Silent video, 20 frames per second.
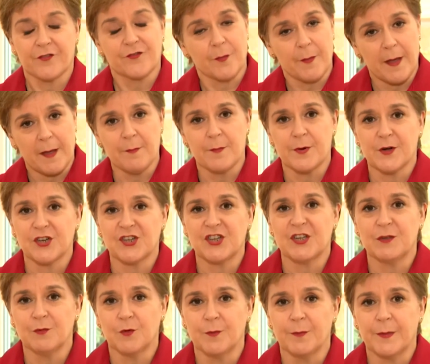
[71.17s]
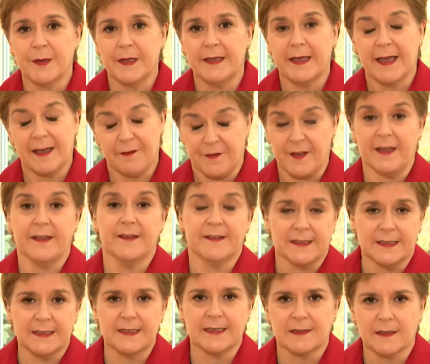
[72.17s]
Remember, she will be, if it is
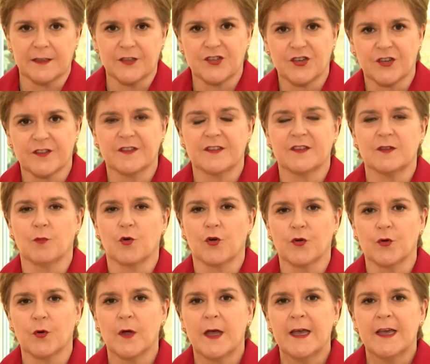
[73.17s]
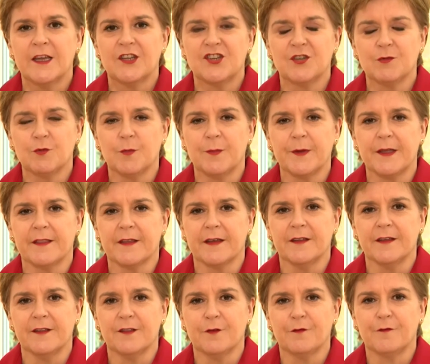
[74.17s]
indeed Liz Truss tomorrow, she will be
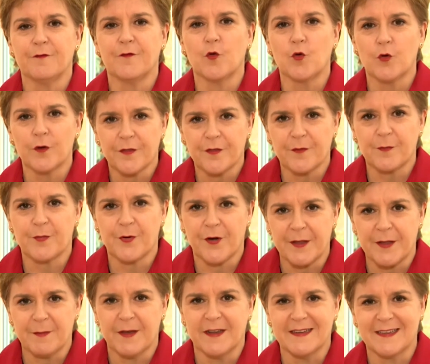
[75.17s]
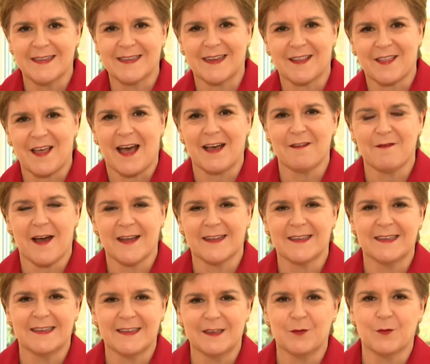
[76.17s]
the fourth Prime Minister that I've
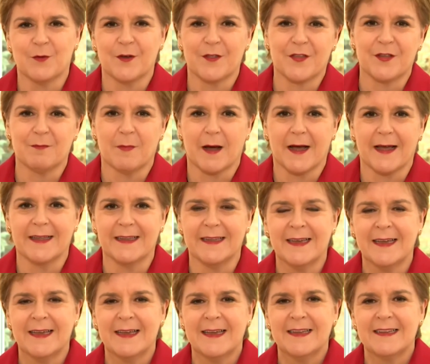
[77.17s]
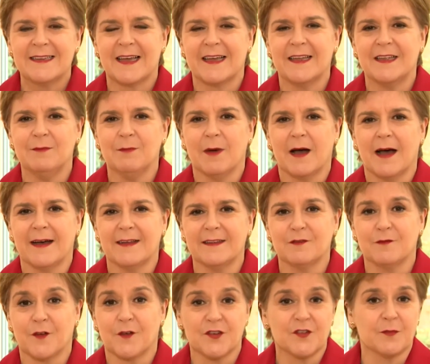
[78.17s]
had to deal with in my time
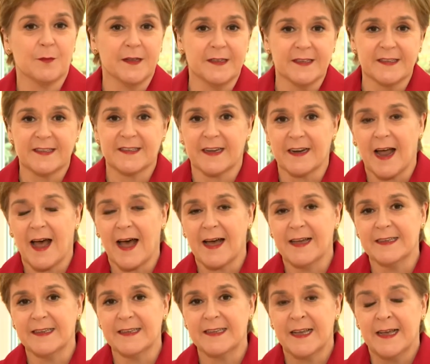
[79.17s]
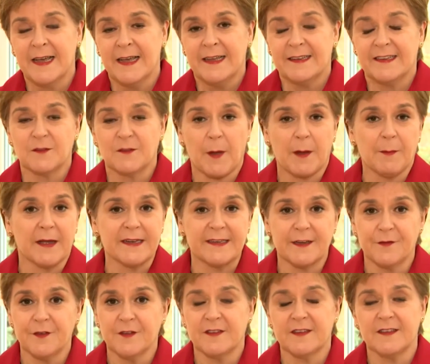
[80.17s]
as First Minister. And despite my
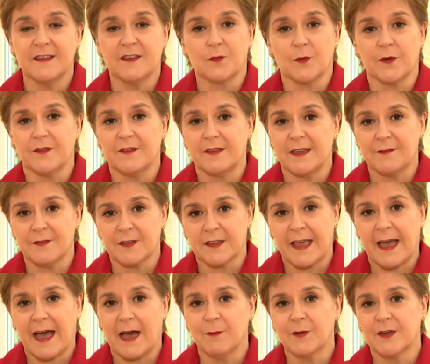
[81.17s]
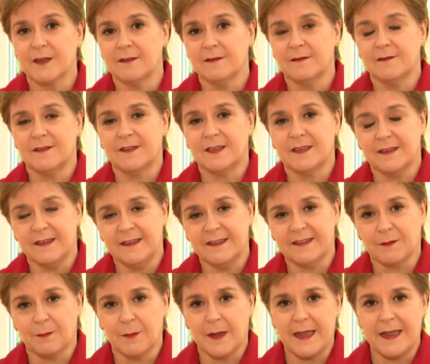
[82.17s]
differences with David Cameron,
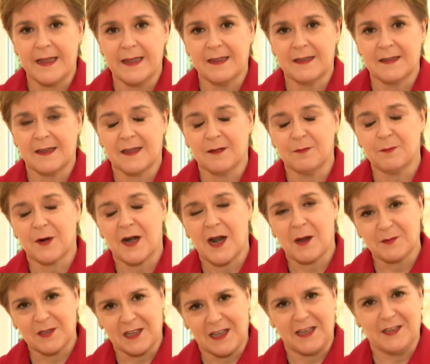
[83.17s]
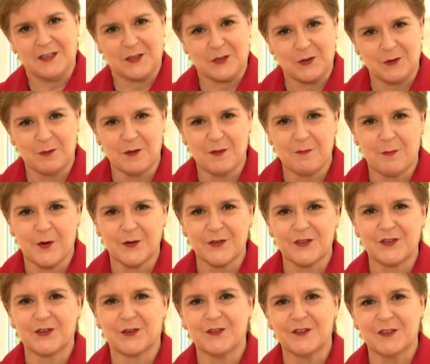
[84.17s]
Theresa May, perhaps less so with
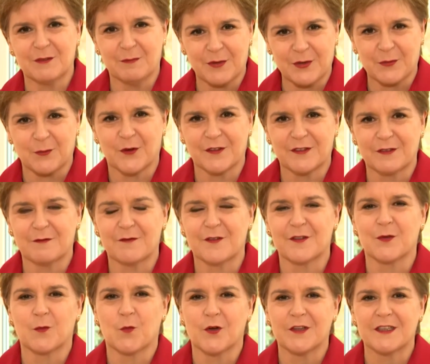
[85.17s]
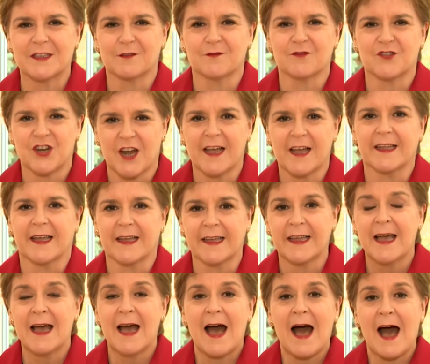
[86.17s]
Boris Johnson, but it wasn't for the want of
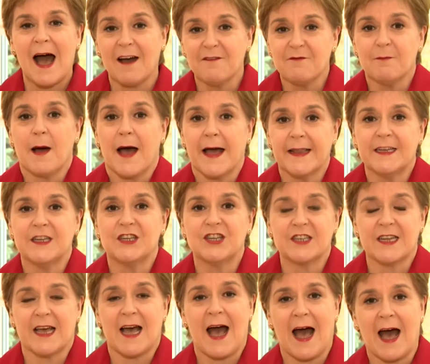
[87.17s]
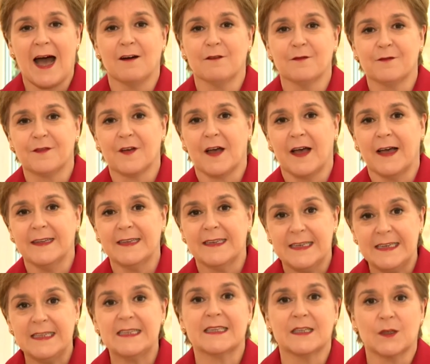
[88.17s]
trying, I've managed to have
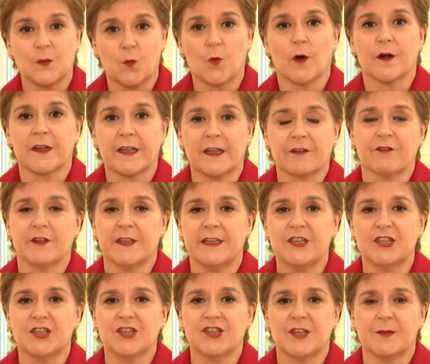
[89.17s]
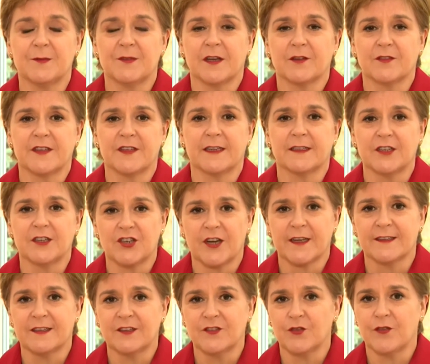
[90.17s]
decent working relationships, and I'll certainly
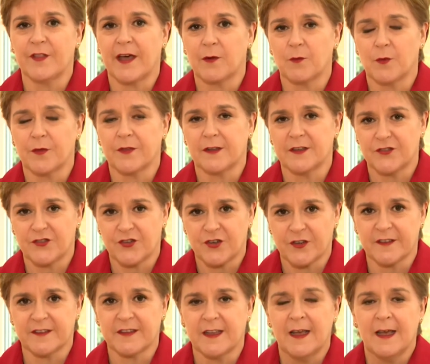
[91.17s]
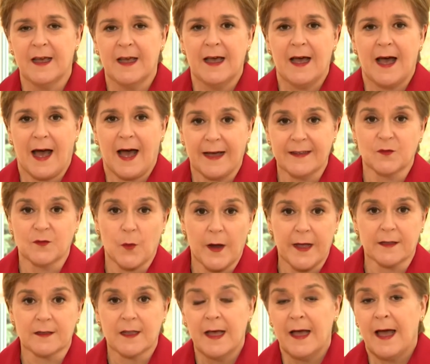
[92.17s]
try to do that with Liz Truss as
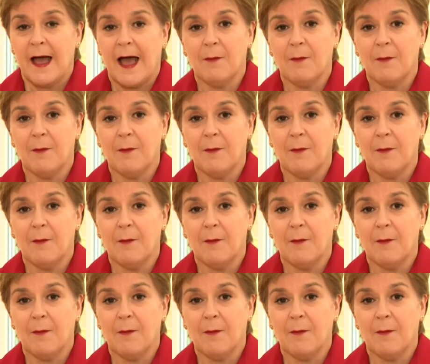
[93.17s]
well.